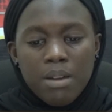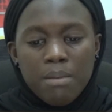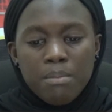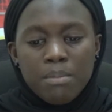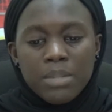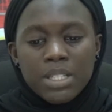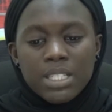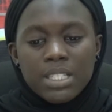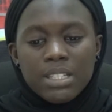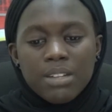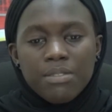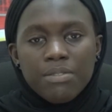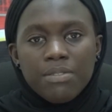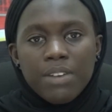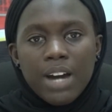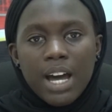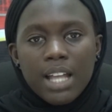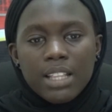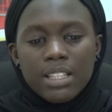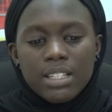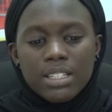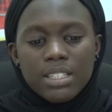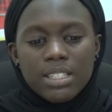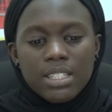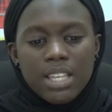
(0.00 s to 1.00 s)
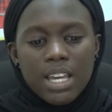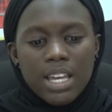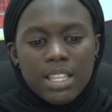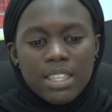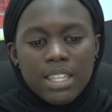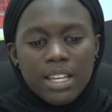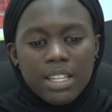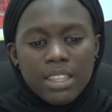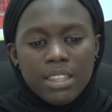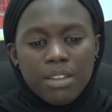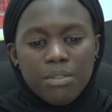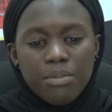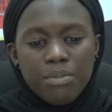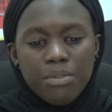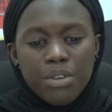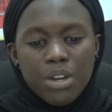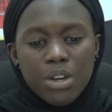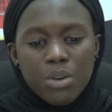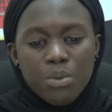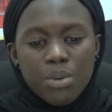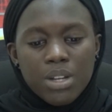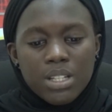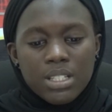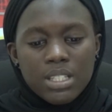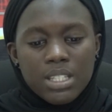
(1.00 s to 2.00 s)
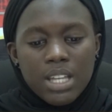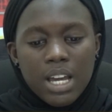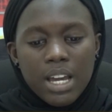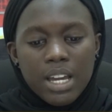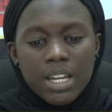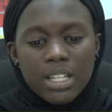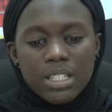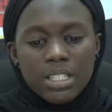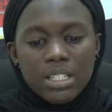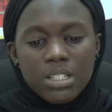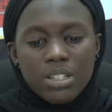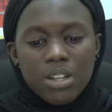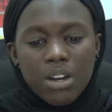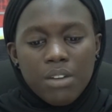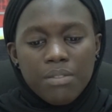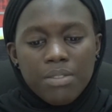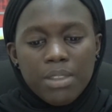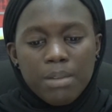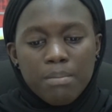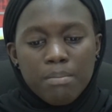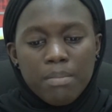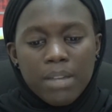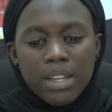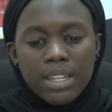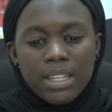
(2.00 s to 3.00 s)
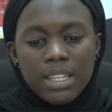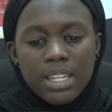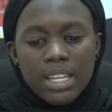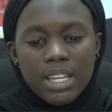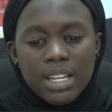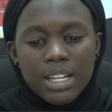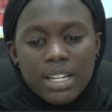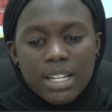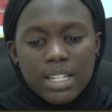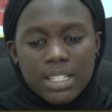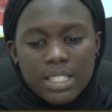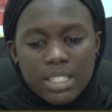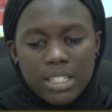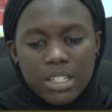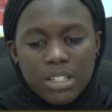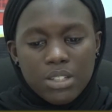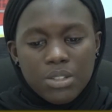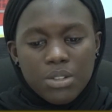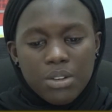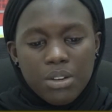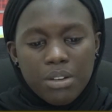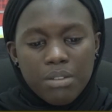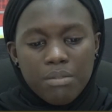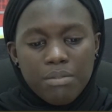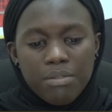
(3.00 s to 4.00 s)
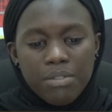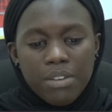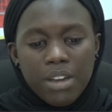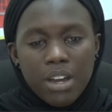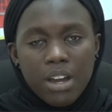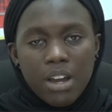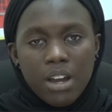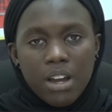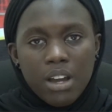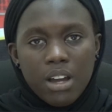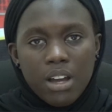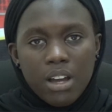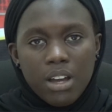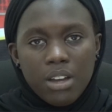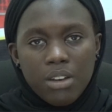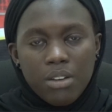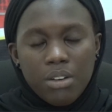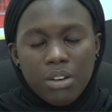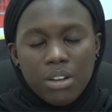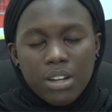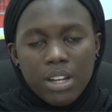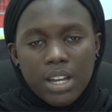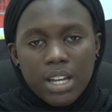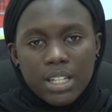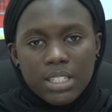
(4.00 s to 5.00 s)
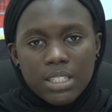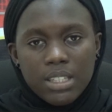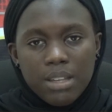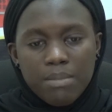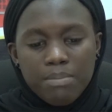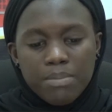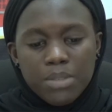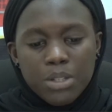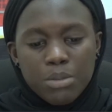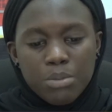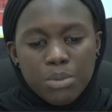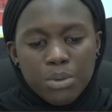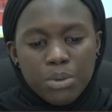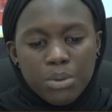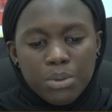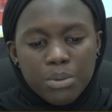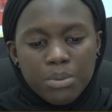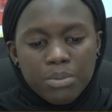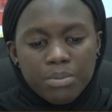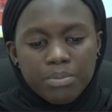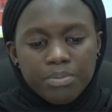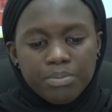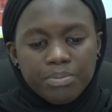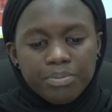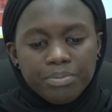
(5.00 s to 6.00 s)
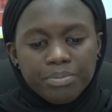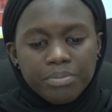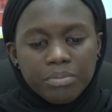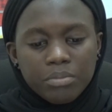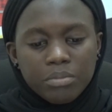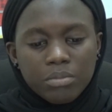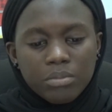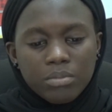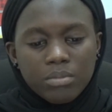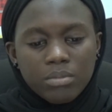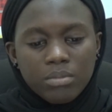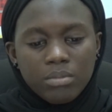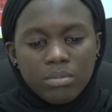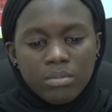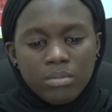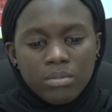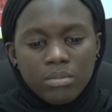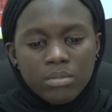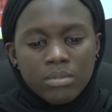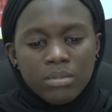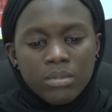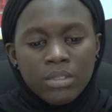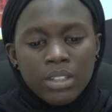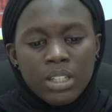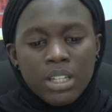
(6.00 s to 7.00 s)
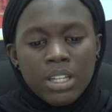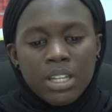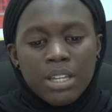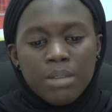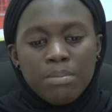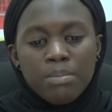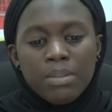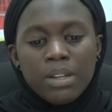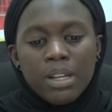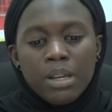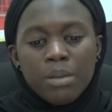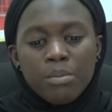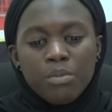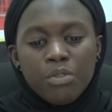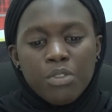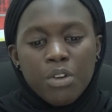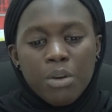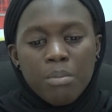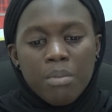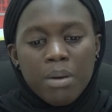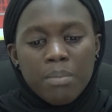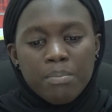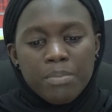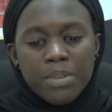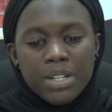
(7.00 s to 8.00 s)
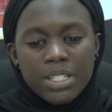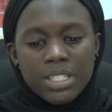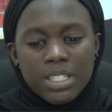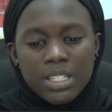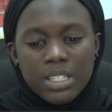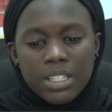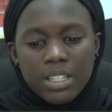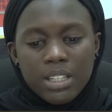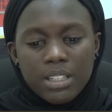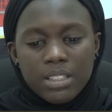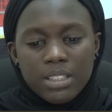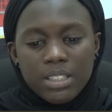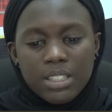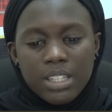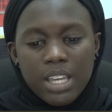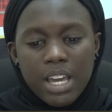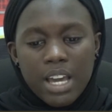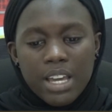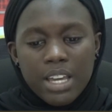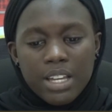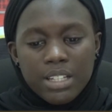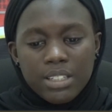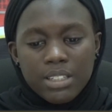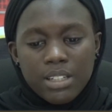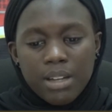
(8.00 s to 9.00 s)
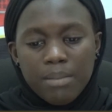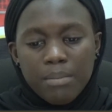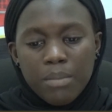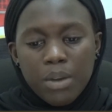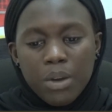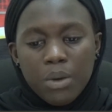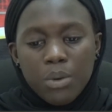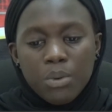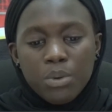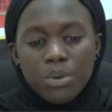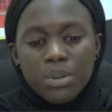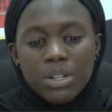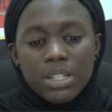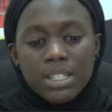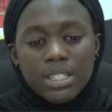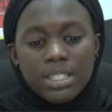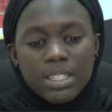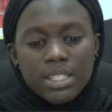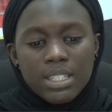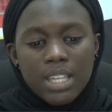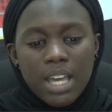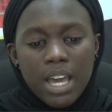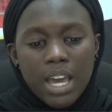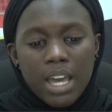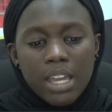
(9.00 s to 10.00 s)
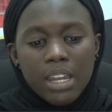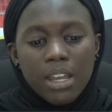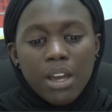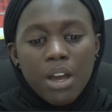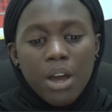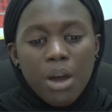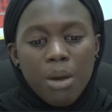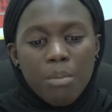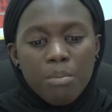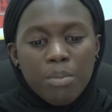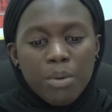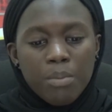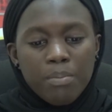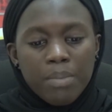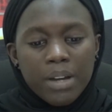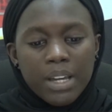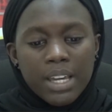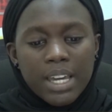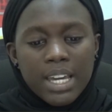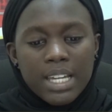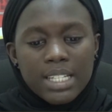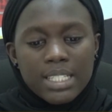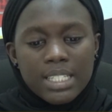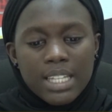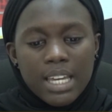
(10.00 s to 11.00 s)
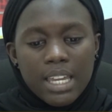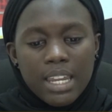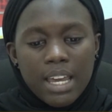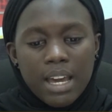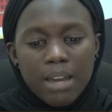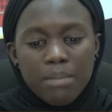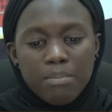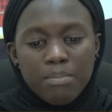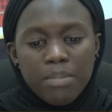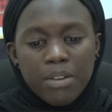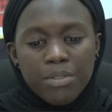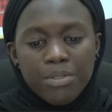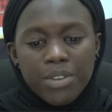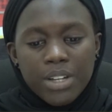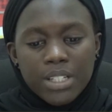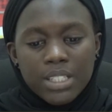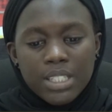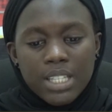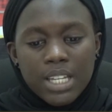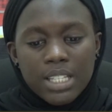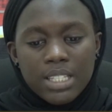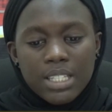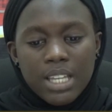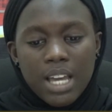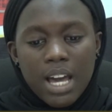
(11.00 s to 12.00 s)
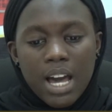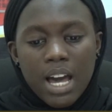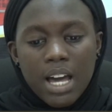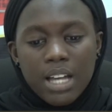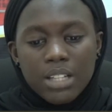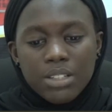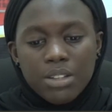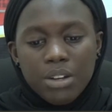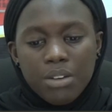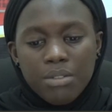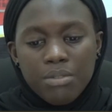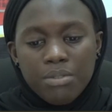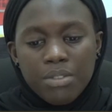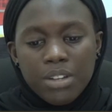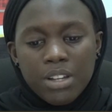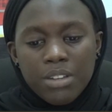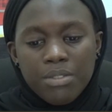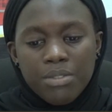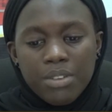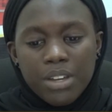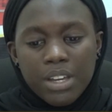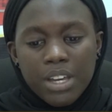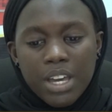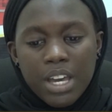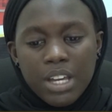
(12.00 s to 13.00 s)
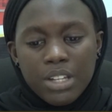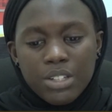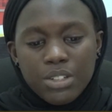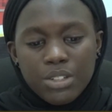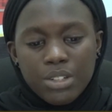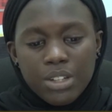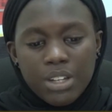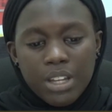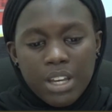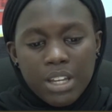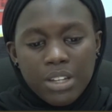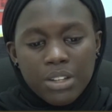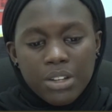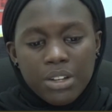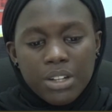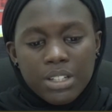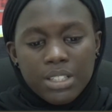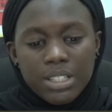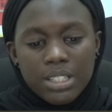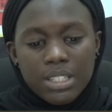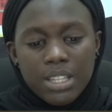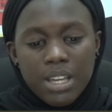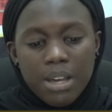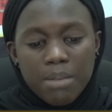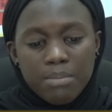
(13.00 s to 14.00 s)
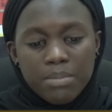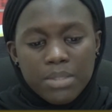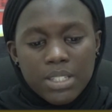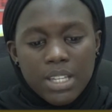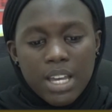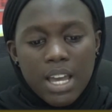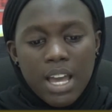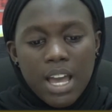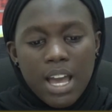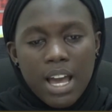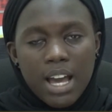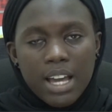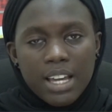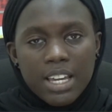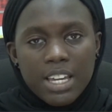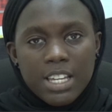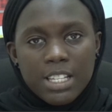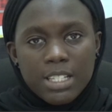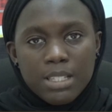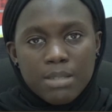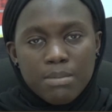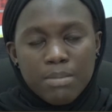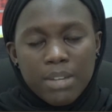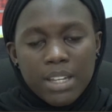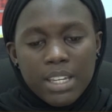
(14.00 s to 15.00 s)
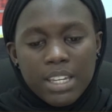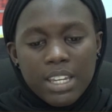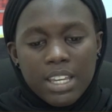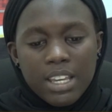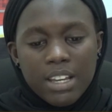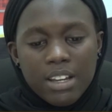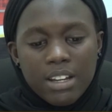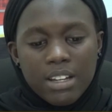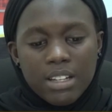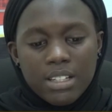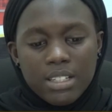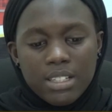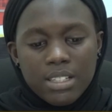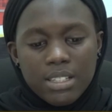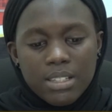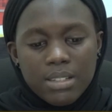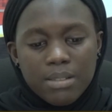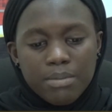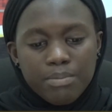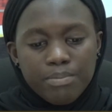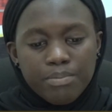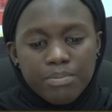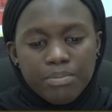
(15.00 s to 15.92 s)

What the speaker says: Mr. Fati said that the frequent targeting of the Mandinkas is unfair and unacceptable. He blamed former President Yahya Jammeh, who he said propagated and perfected the art of vilification and contempt against Mandinkas.